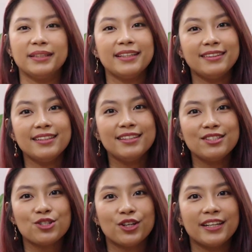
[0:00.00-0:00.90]
but I did
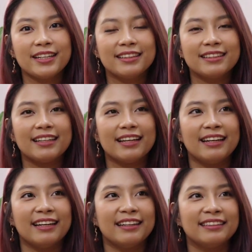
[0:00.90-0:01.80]
enjoy it
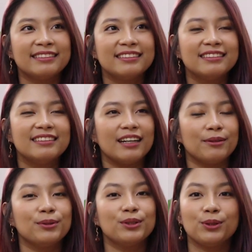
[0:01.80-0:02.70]
and I
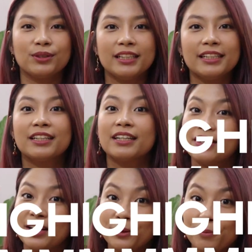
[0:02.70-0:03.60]
would totally
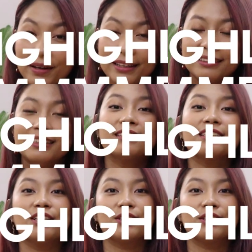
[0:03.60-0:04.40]
recommend it